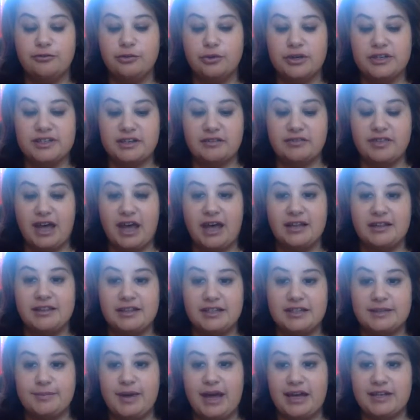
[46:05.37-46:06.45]
force of that
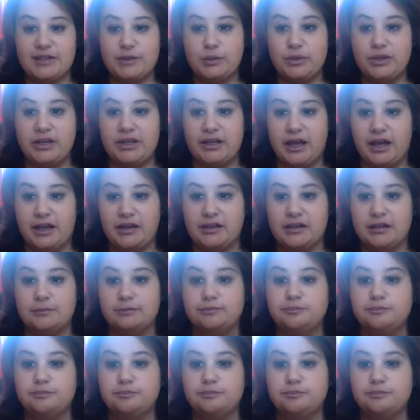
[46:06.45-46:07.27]
this past weekend.